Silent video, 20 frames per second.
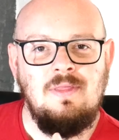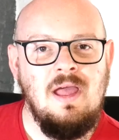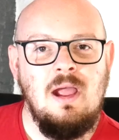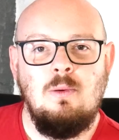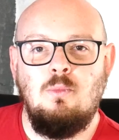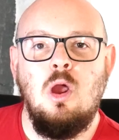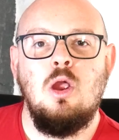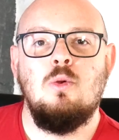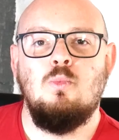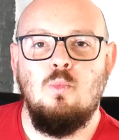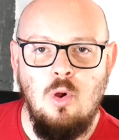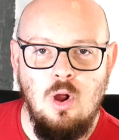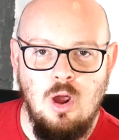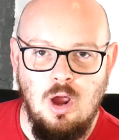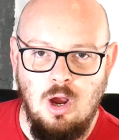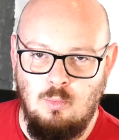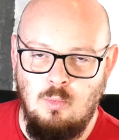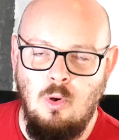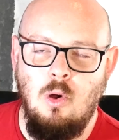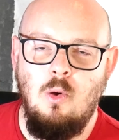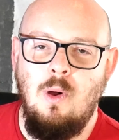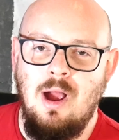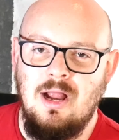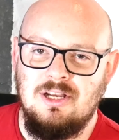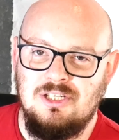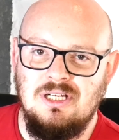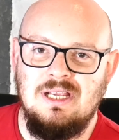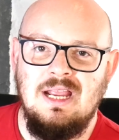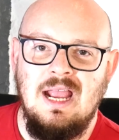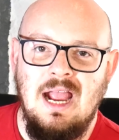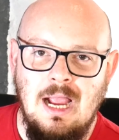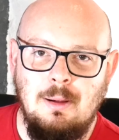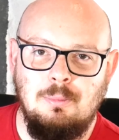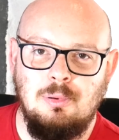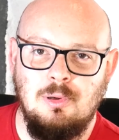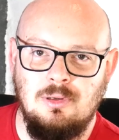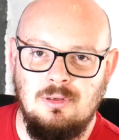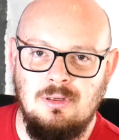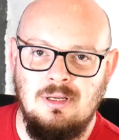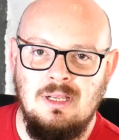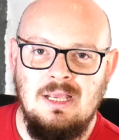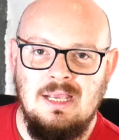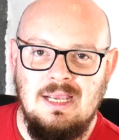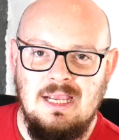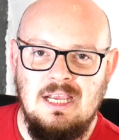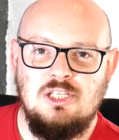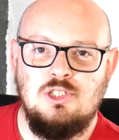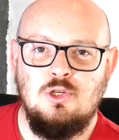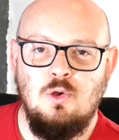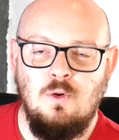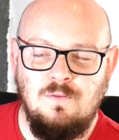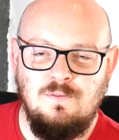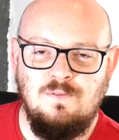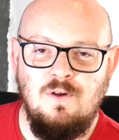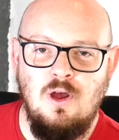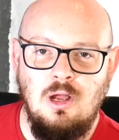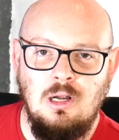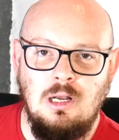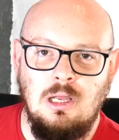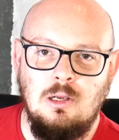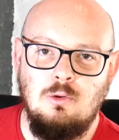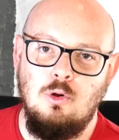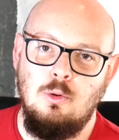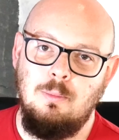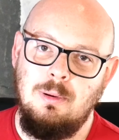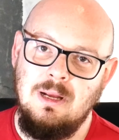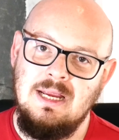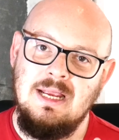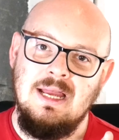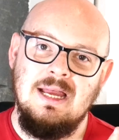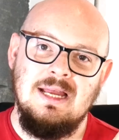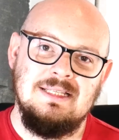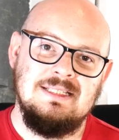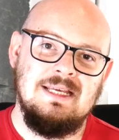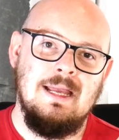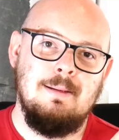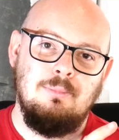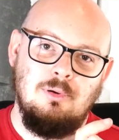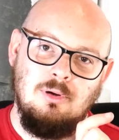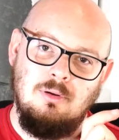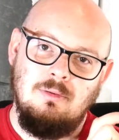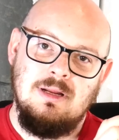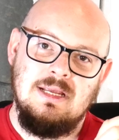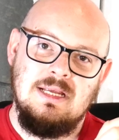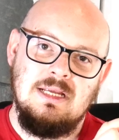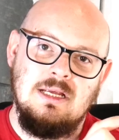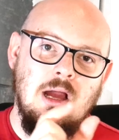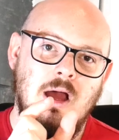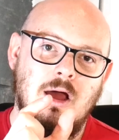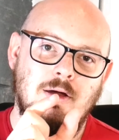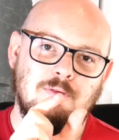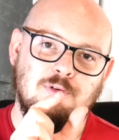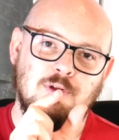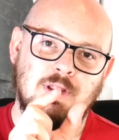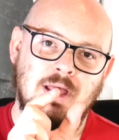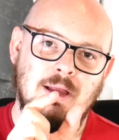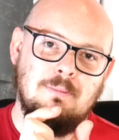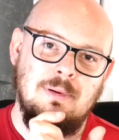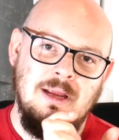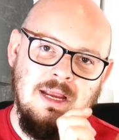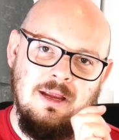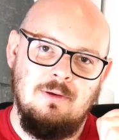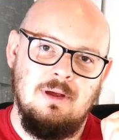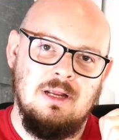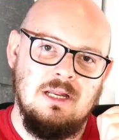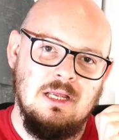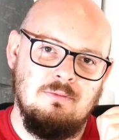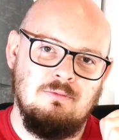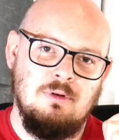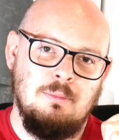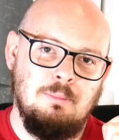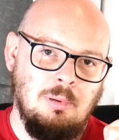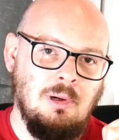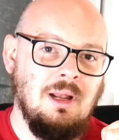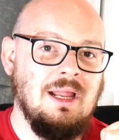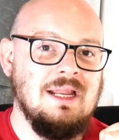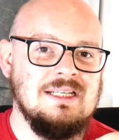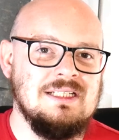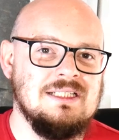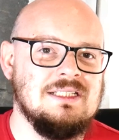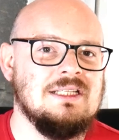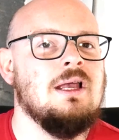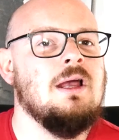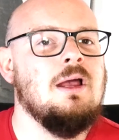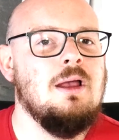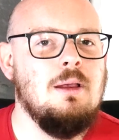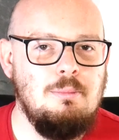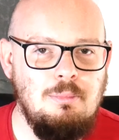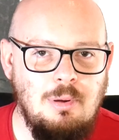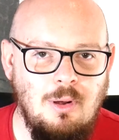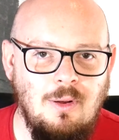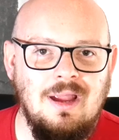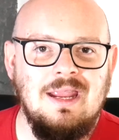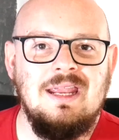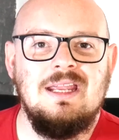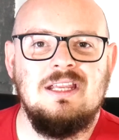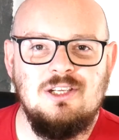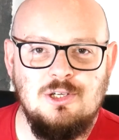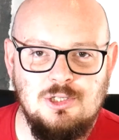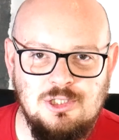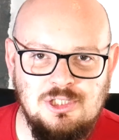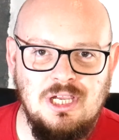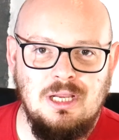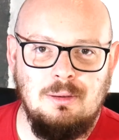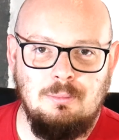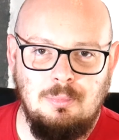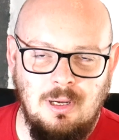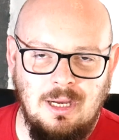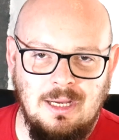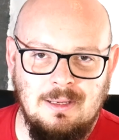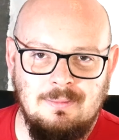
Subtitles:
That won't work. What will actually happen is your furlough will be temporarily cut for that period and replaced by your sick pay.